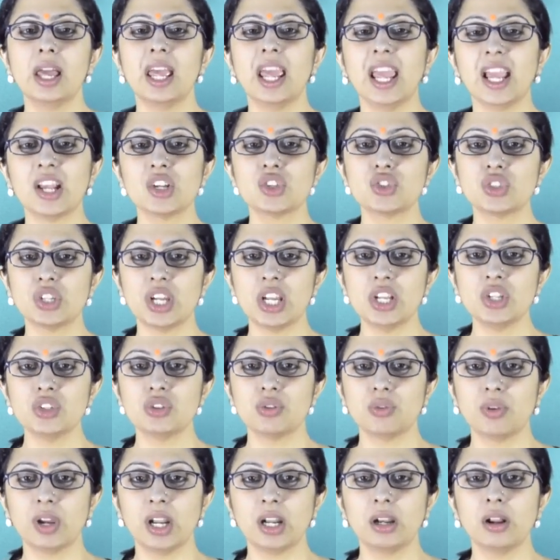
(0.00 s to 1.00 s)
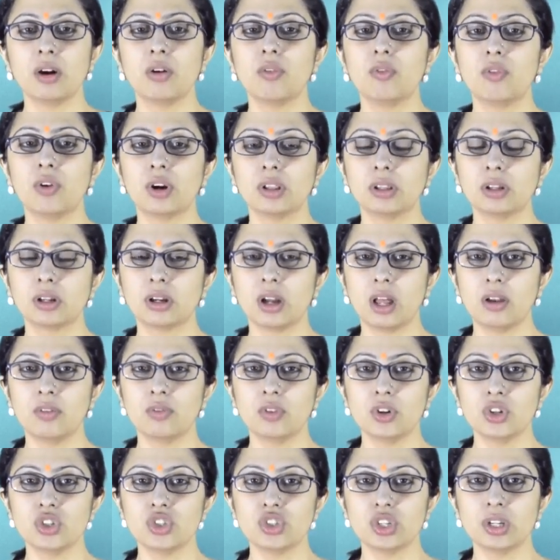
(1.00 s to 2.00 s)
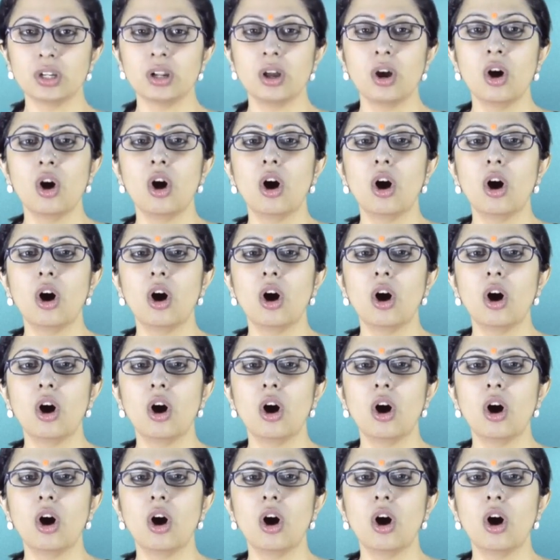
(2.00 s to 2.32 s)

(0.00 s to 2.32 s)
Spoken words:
exchange rate for the conversion